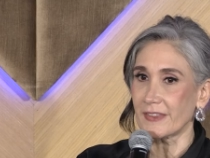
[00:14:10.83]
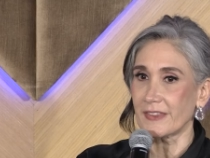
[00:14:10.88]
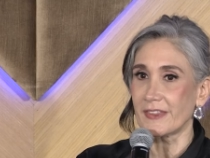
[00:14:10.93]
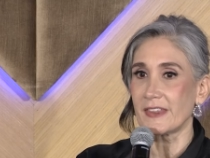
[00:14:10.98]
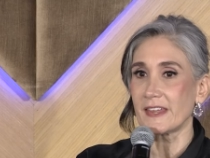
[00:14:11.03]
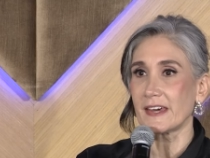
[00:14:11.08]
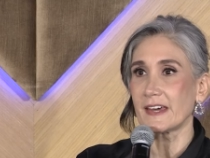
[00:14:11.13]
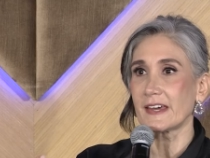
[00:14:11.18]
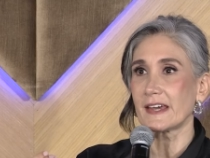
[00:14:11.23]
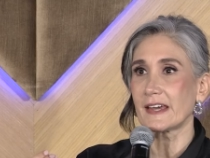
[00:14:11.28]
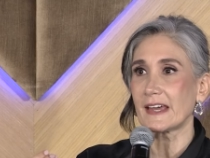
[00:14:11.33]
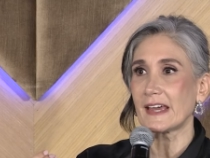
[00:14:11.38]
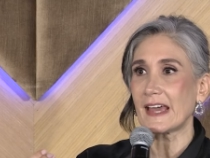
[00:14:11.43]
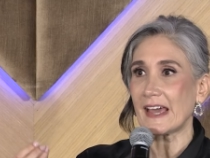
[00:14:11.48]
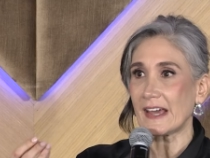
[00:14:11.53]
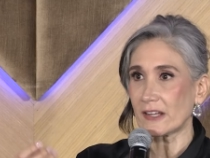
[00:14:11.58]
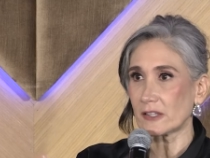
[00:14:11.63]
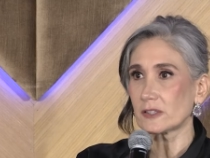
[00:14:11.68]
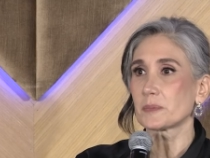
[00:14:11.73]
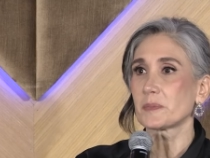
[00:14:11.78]
the
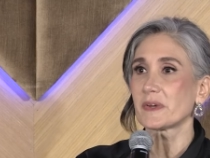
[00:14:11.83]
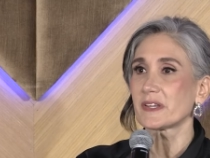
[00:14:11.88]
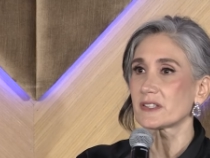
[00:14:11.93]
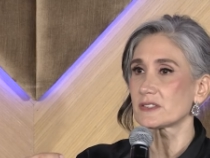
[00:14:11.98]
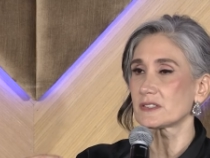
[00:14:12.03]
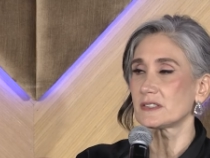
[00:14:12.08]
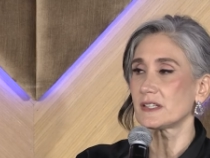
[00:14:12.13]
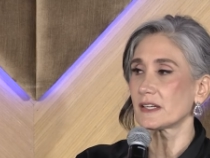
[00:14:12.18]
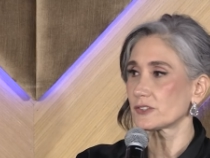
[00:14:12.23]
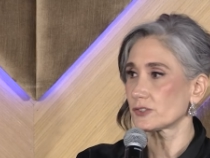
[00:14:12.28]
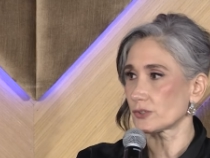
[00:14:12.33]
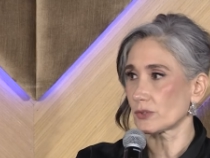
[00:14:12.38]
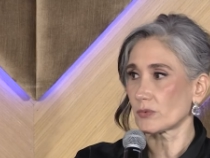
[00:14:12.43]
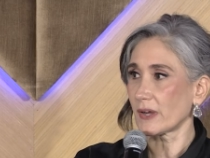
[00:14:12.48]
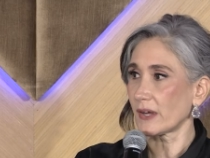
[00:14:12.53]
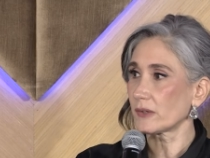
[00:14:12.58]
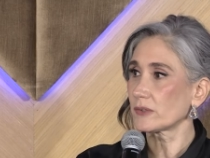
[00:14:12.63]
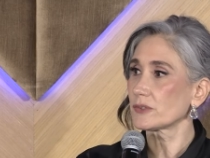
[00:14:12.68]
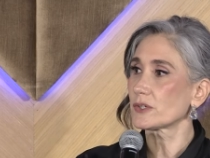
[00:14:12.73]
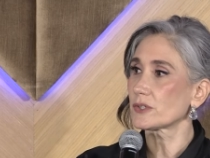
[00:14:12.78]
elements that
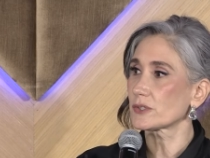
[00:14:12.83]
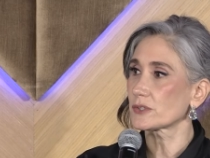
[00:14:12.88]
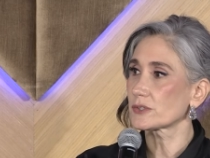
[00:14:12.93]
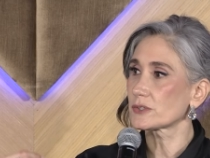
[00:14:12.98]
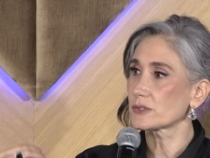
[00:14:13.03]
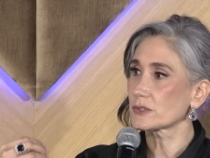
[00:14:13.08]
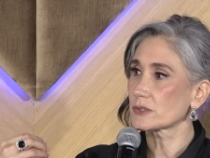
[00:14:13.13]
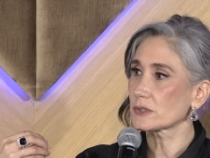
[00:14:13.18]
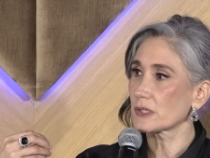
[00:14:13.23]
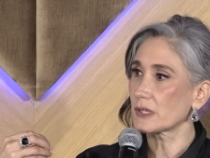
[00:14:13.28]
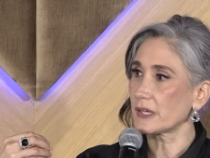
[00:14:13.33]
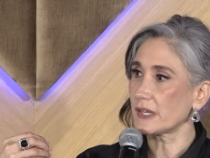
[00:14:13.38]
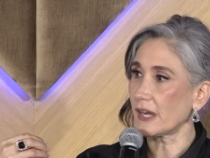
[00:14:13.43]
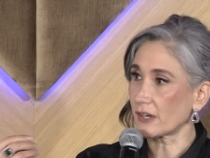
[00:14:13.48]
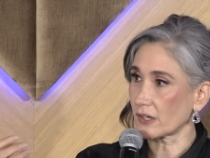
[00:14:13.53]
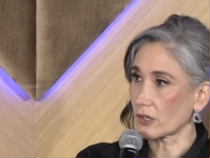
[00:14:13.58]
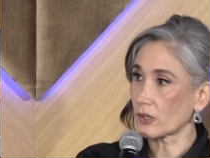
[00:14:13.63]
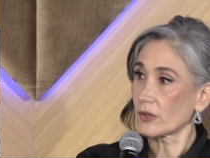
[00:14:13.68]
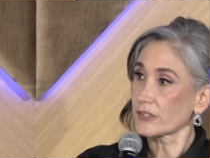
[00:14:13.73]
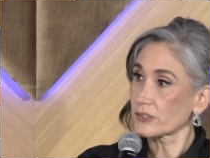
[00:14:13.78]
surround us
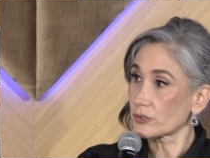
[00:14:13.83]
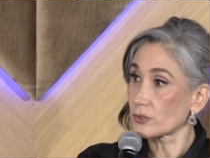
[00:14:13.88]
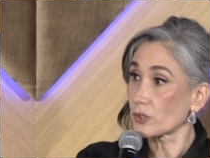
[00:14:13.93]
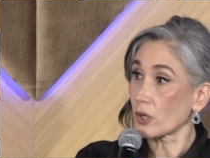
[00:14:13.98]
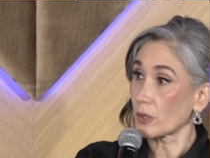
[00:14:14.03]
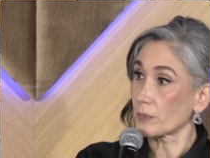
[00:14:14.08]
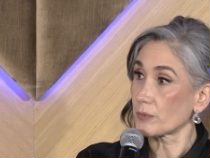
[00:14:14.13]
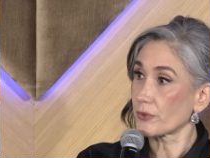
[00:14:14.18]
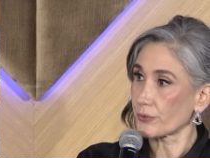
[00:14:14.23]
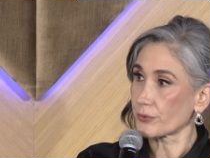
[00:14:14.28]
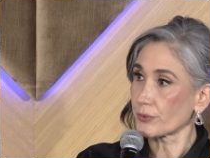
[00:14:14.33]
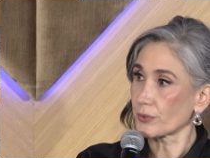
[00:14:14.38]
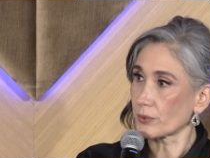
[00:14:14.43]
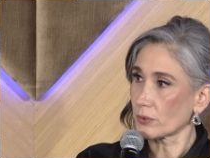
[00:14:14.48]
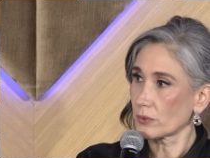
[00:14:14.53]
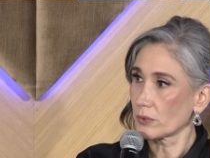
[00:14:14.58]
are going to come through.